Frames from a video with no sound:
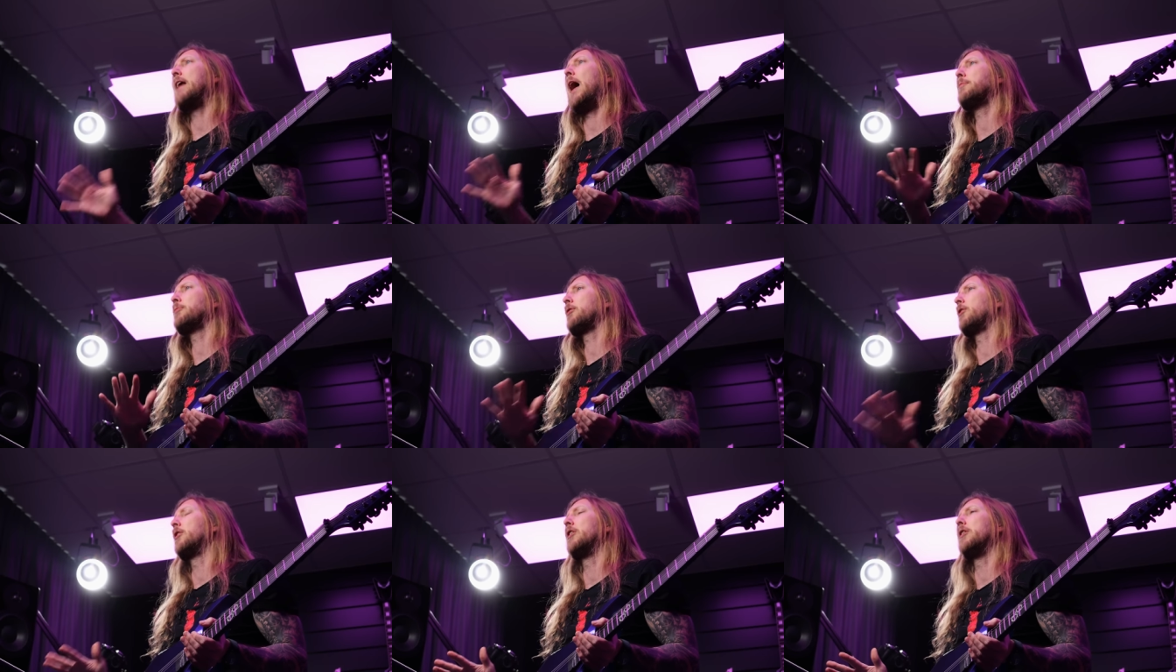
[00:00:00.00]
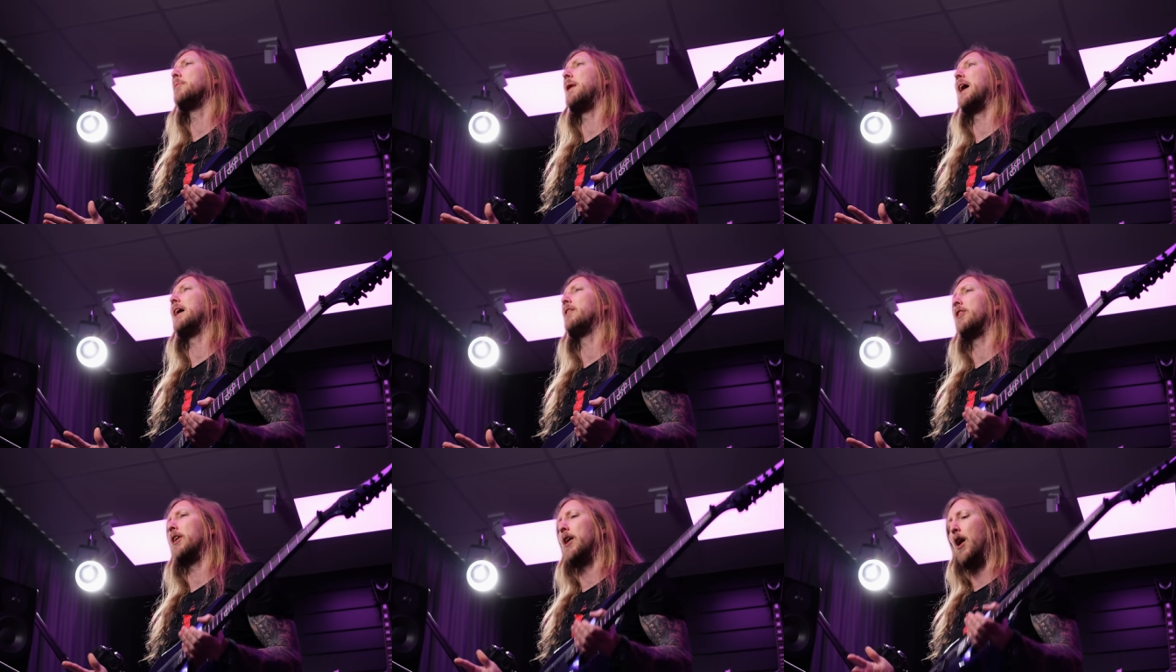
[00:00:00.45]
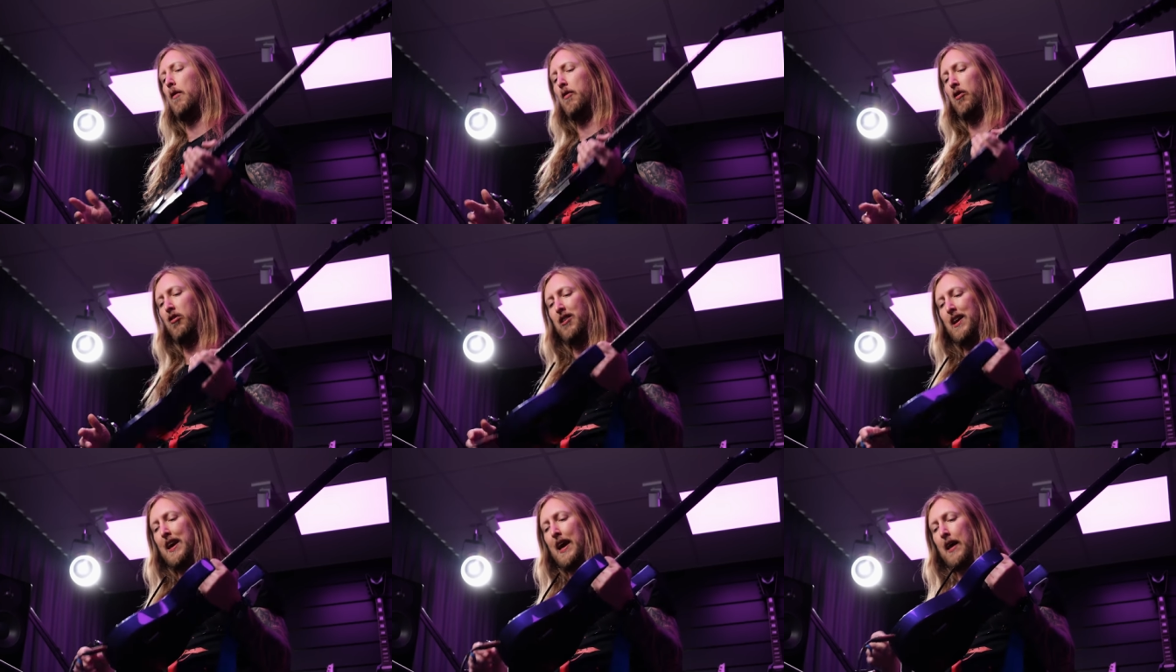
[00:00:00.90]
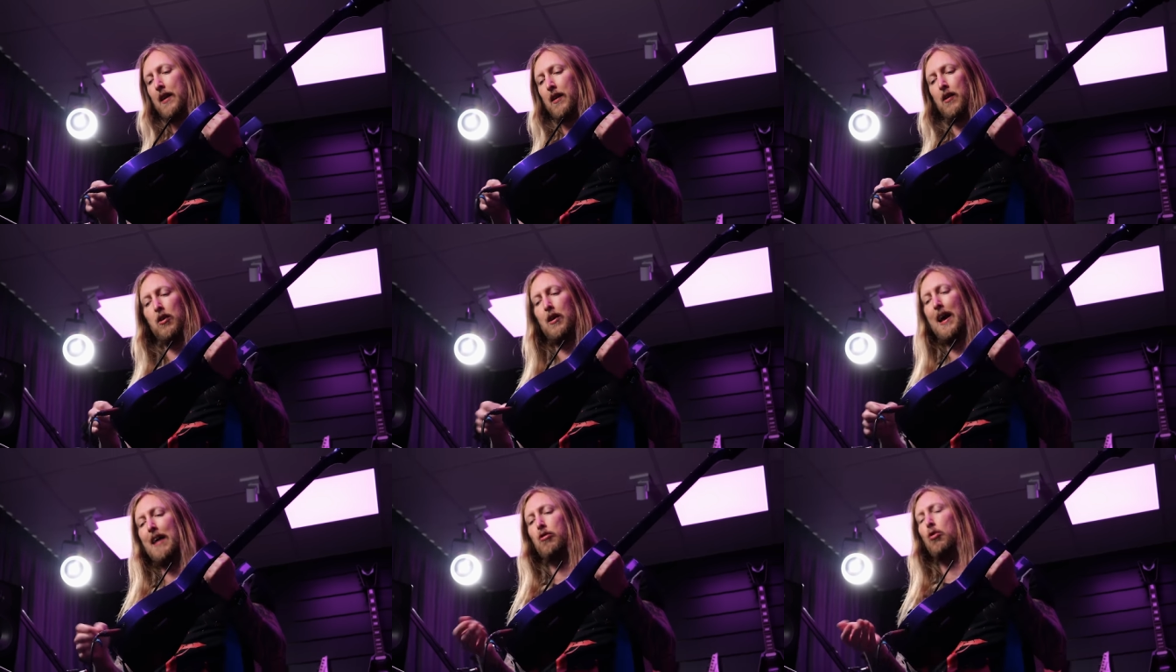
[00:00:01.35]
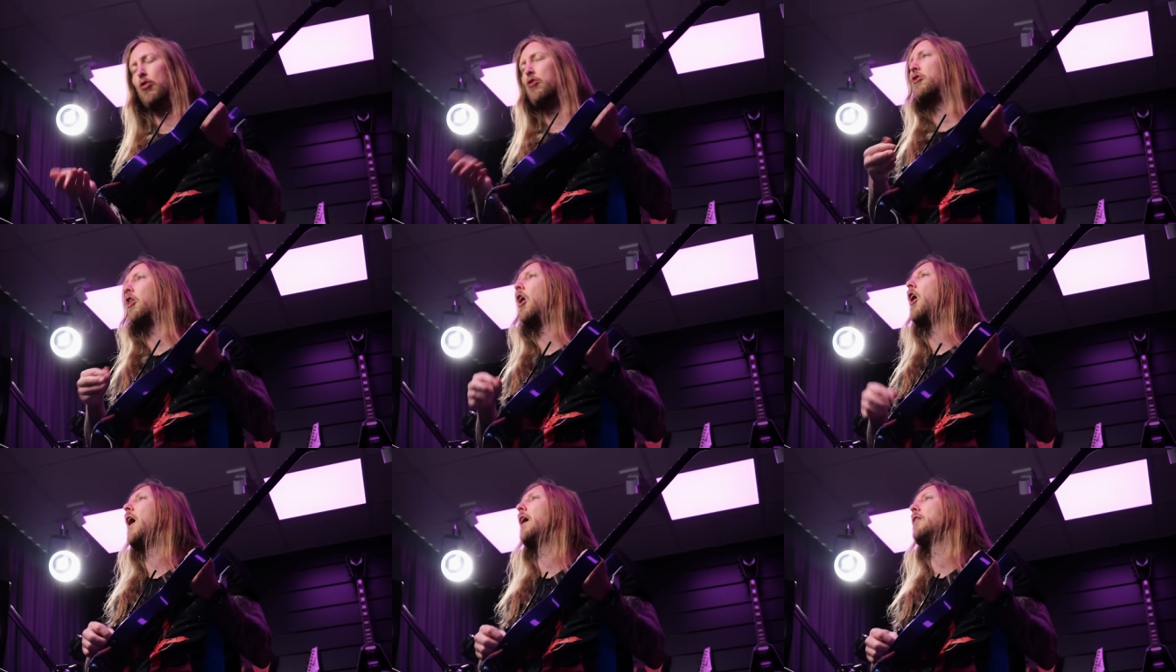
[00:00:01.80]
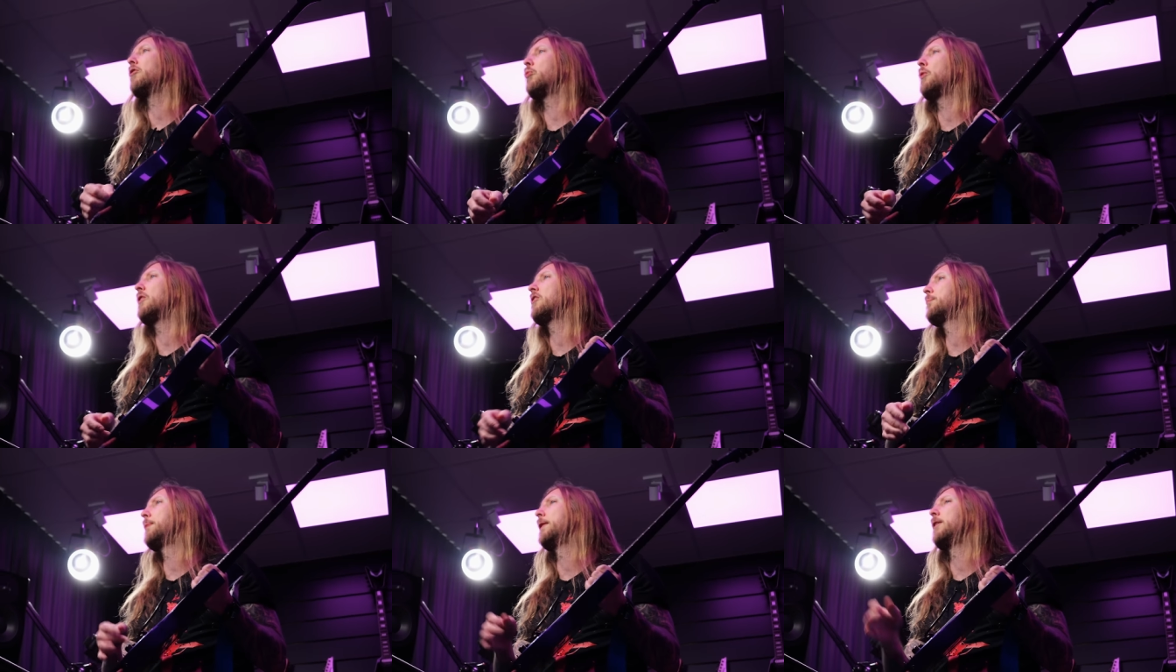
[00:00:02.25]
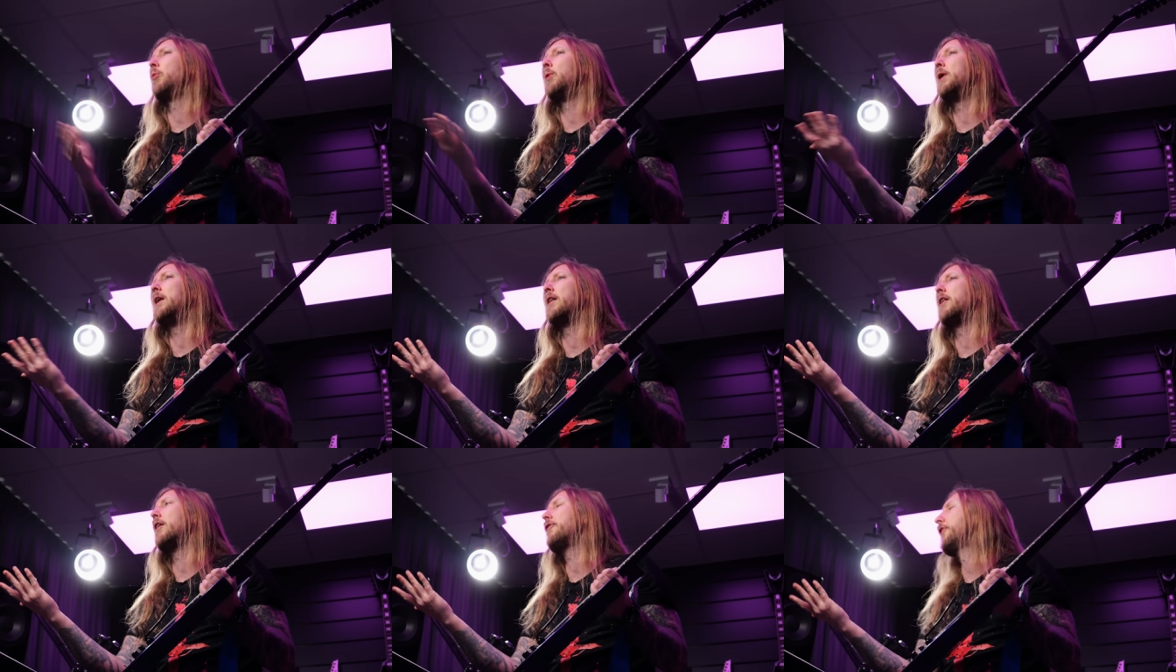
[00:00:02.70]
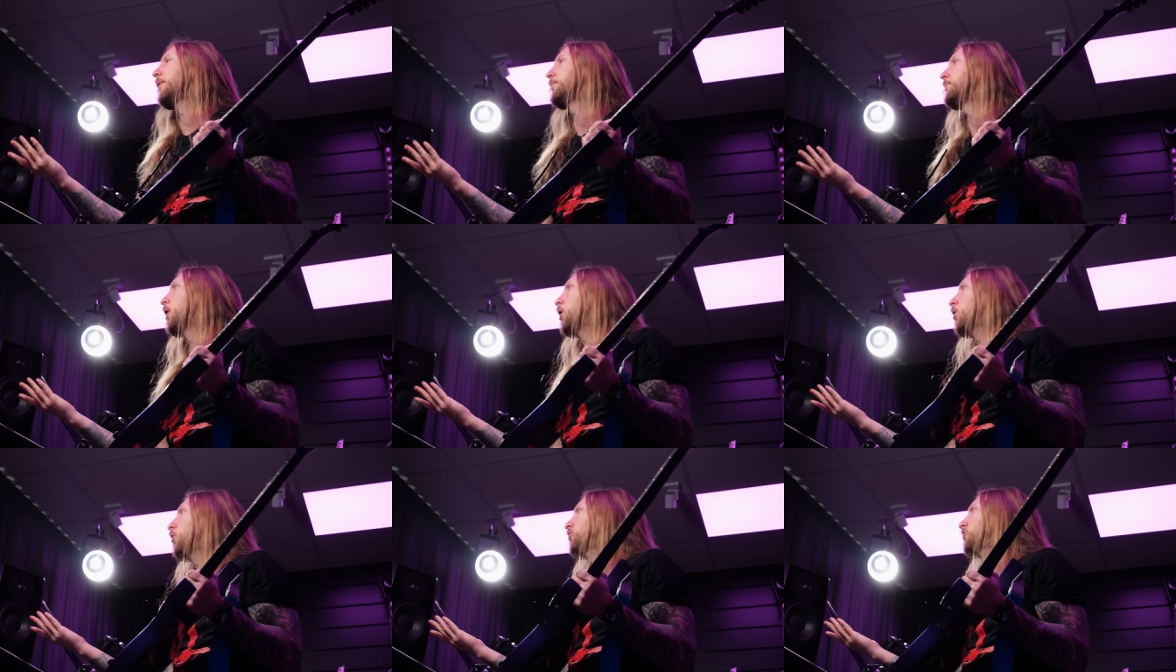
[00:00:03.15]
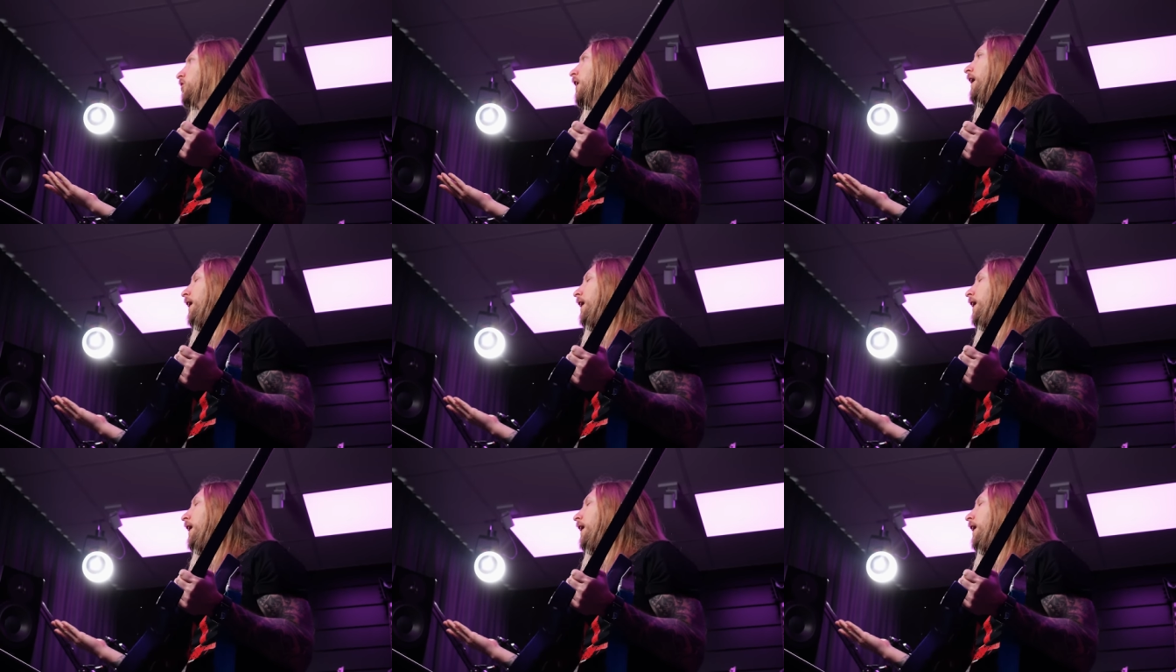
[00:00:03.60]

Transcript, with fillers: absolutely amazing, obviously, and as you saw, I switched between the different modes,